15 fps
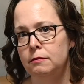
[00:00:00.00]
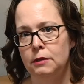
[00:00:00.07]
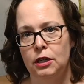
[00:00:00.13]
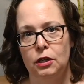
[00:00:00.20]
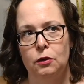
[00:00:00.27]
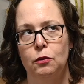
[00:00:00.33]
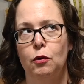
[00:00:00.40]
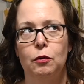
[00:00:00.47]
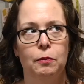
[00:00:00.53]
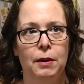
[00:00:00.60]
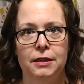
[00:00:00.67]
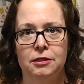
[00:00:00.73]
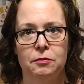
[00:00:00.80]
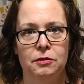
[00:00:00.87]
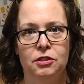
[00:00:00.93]
or
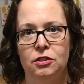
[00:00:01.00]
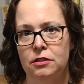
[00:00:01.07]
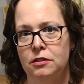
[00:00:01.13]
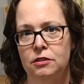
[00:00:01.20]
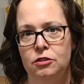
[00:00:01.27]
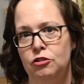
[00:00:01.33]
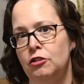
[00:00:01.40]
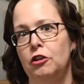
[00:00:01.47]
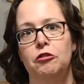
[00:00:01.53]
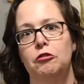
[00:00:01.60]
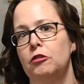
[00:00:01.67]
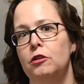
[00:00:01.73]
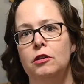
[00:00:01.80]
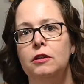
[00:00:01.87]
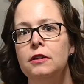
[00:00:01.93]
possibly just
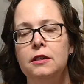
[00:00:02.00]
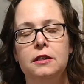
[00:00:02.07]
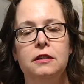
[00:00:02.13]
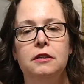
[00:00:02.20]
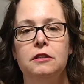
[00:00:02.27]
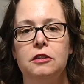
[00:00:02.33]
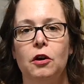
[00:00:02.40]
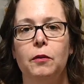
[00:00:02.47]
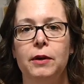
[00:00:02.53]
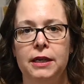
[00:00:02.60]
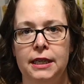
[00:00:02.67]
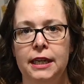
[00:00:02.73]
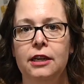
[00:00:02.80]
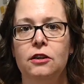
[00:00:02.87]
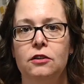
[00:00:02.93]
general sewing
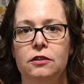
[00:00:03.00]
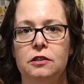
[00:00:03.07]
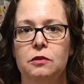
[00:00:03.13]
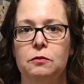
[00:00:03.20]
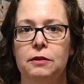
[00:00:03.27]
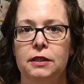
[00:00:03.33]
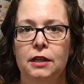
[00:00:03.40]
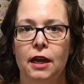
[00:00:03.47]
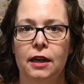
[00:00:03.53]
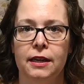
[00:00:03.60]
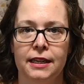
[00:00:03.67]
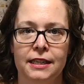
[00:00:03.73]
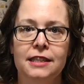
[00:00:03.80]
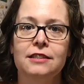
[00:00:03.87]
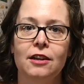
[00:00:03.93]
needles,
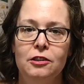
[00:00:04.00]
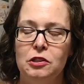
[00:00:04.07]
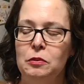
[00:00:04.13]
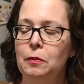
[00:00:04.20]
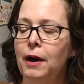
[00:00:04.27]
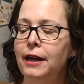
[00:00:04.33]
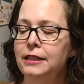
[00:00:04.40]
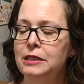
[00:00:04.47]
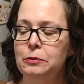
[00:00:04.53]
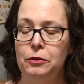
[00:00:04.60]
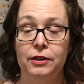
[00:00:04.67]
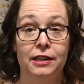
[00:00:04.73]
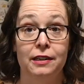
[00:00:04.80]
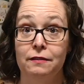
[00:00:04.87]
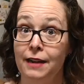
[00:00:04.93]
it is also possible
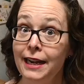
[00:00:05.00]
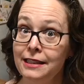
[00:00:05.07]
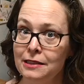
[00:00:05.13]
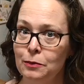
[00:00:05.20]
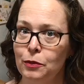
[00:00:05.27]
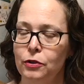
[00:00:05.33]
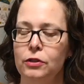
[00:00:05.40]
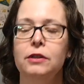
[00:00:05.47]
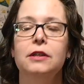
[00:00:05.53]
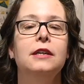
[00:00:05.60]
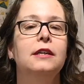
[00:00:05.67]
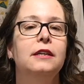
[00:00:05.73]
and advisable